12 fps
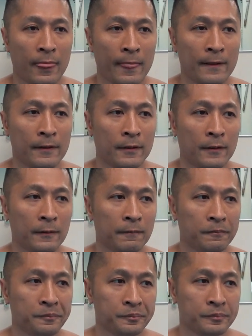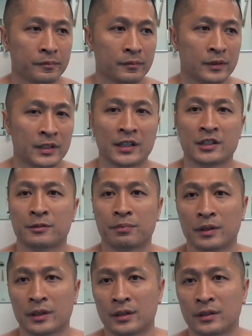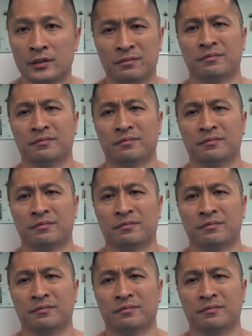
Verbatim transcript: you know tennis player.